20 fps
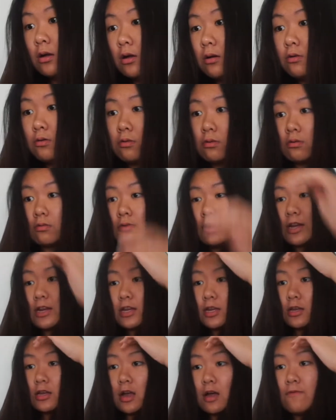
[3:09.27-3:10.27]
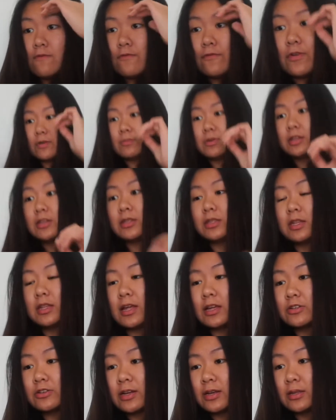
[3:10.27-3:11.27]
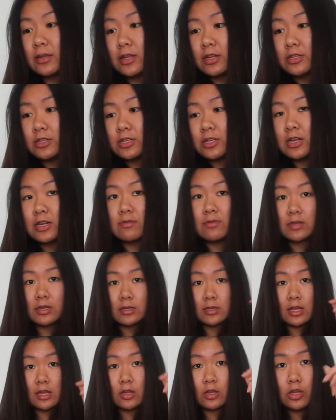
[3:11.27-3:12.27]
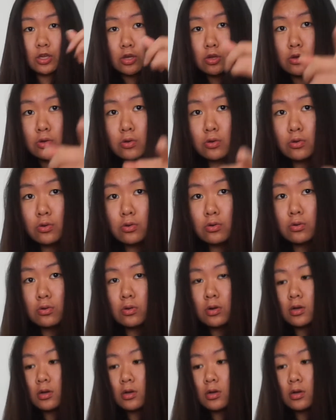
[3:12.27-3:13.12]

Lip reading: Ooh, where'd he come from? Did you see that transition? He was just like... Ooh.